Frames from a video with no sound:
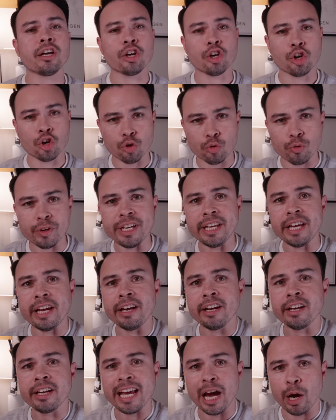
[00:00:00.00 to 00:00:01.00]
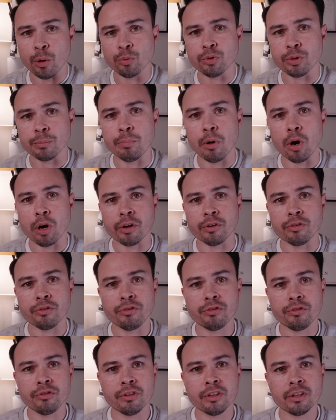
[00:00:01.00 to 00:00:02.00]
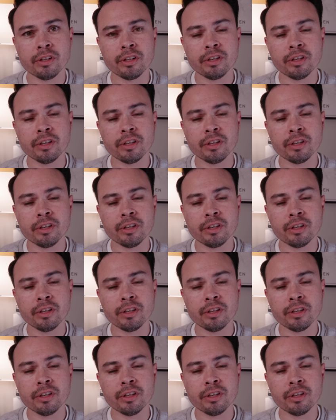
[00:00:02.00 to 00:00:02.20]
Korean counterparts.